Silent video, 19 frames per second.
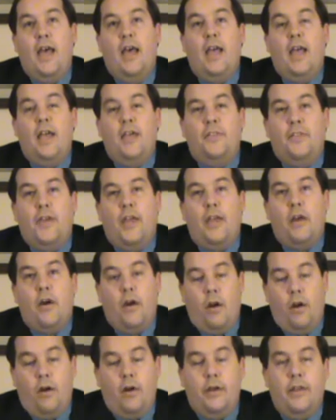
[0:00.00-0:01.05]
and they
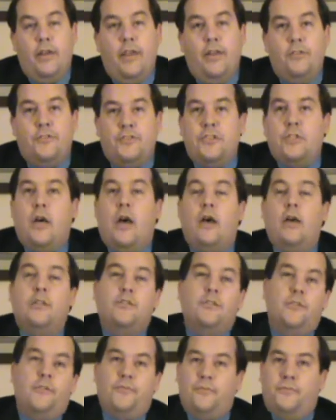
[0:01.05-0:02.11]
are in
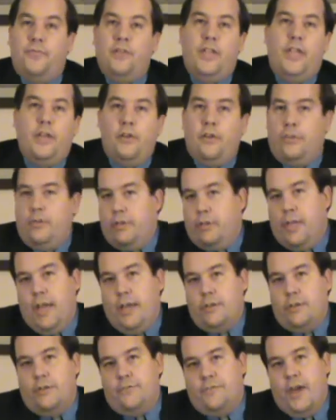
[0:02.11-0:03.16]
stocks. Their feet or the
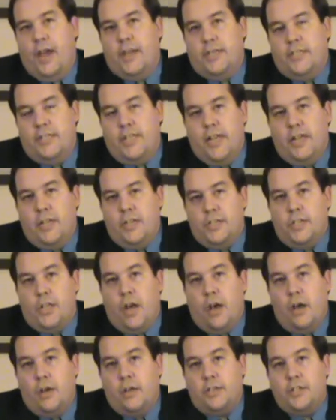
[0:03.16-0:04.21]
legs are fastened in the
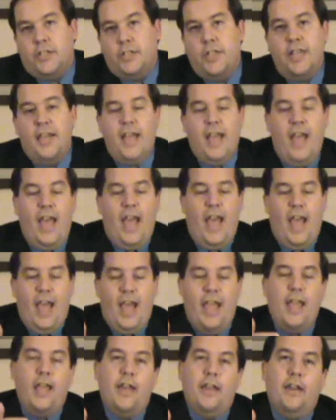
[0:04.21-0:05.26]
stocks,
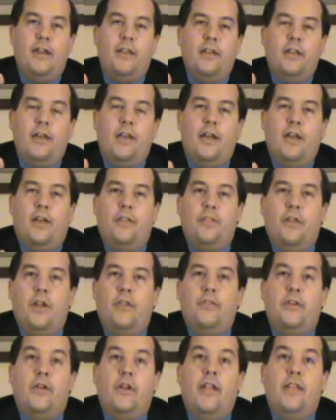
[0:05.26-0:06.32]
and uh,
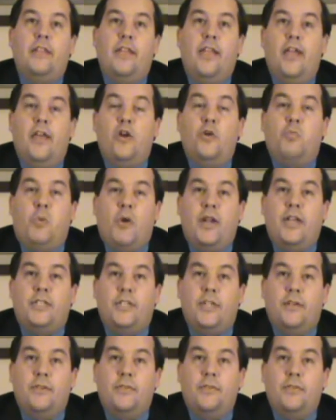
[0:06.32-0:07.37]
they're, they're in the inner
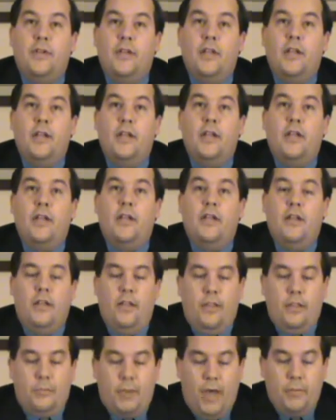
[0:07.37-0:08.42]
prison.
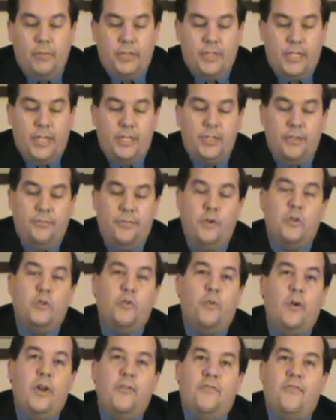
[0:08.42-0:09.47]
The Bible says in
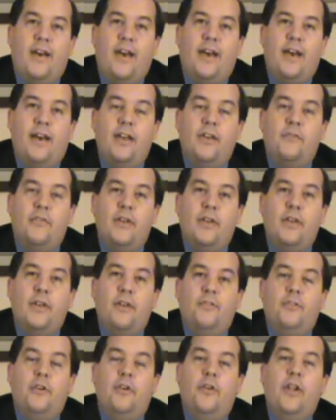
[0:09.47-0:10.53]
verse 25,
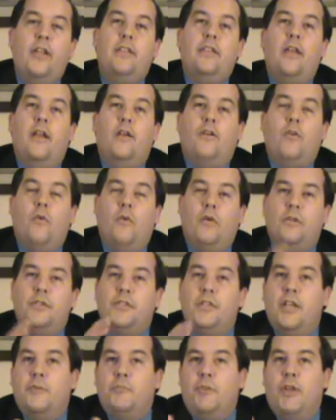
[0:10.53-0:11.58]
they're in there, of
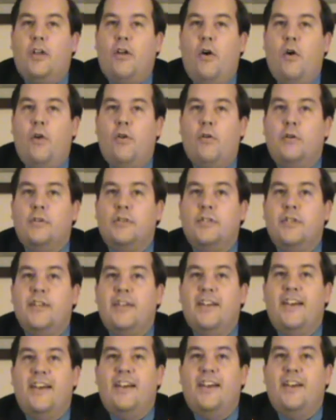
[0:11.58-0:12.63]
course, because,
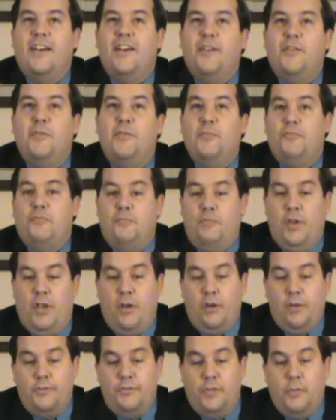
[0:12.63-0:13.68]
uh,
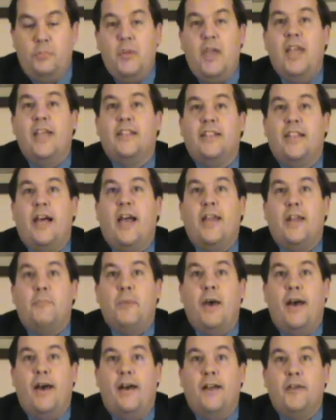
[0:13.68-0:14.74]
because the men lied
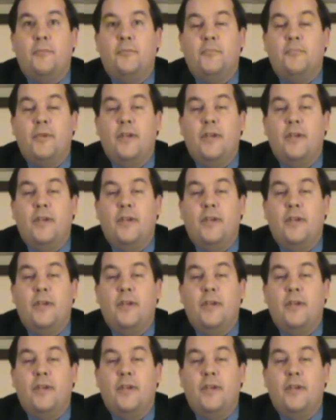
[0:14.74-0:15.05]
about them